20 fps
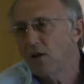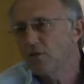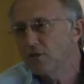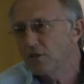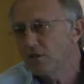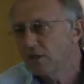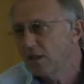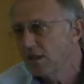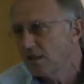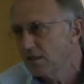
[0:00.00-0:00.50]

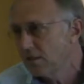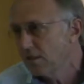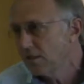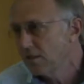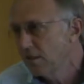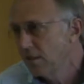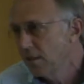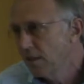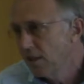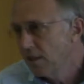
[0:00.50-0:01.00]

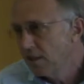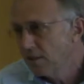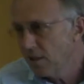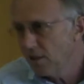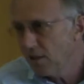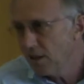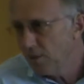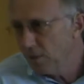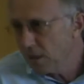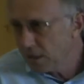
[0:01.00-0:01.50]
counselors.
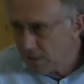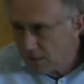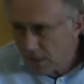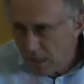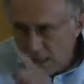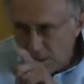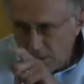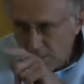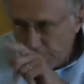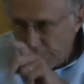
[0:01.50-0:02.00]
So they were
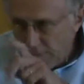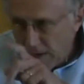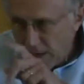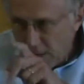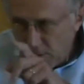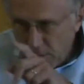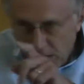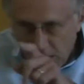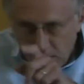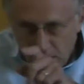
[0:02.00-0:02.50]
trying to
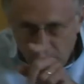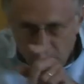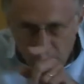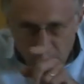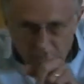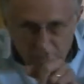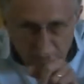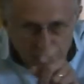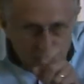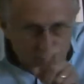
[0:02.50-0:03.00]
find where are the
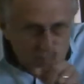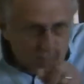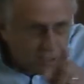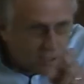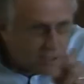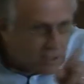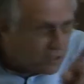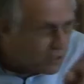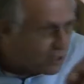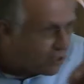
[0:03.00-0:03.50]
good
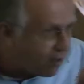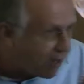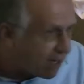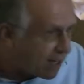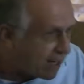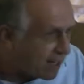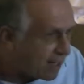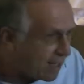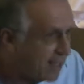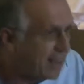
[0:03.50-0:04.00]
marriages and so
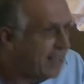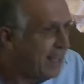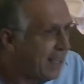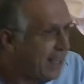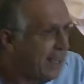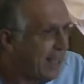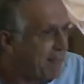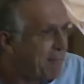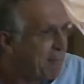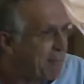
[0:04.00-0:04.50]
on. And then they
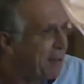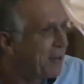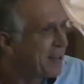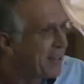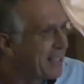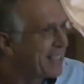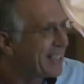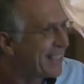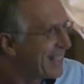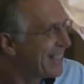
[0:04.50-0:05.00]
came
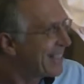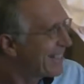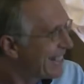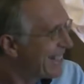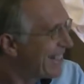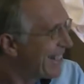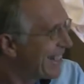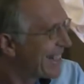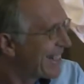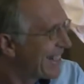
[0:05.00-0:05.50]
upon us and they
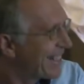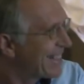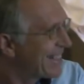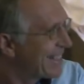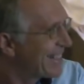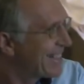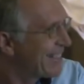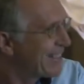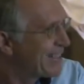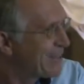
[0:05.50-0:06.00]
said, oh,
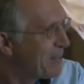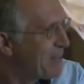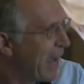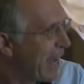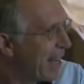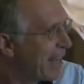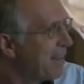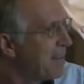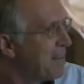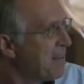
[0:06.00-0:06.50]
this is not too
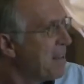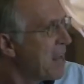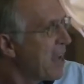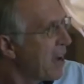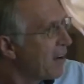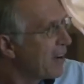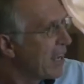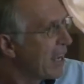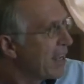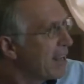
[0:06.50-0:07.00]
bad.
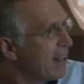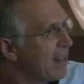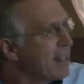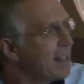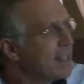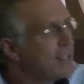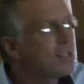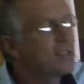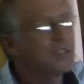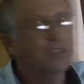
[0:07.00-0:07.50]
Okay.
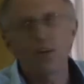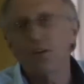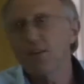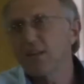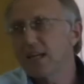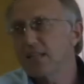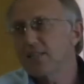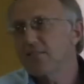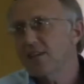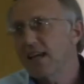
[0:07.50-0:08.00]
So
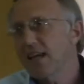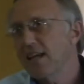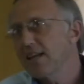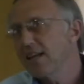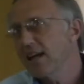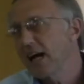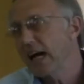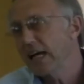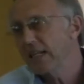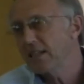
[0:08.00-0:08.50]
they
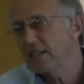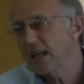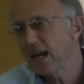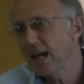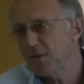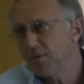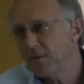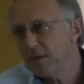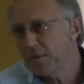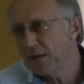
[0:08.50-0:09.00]
trained us
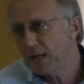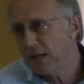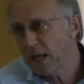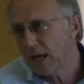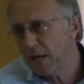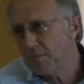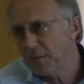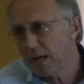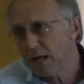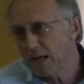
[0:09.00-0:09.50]
and we
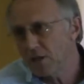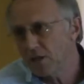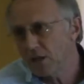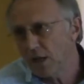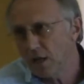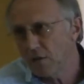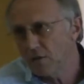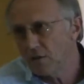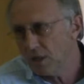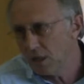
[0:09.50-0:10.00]
became marriage
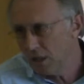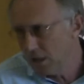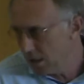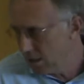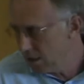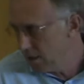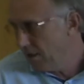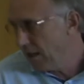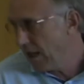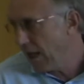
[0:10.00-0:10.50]

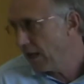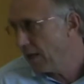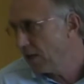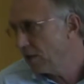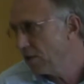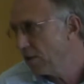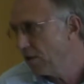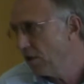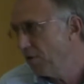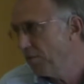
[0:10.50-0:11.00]
counselors.
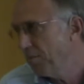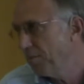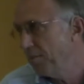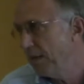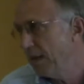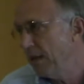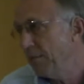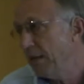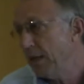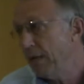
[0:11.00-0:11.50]
And so
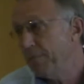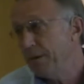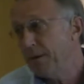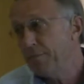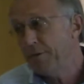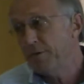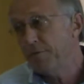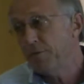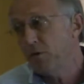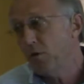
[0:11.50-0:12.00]
many, many
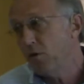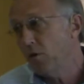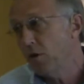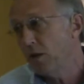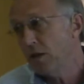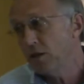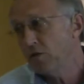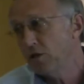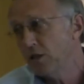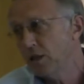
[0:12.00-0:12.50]
people for
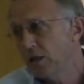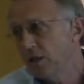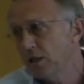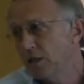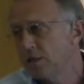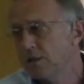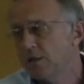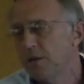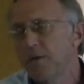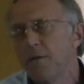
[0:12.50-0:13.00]
all those
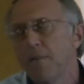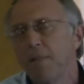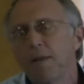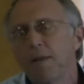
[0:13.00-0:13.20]
years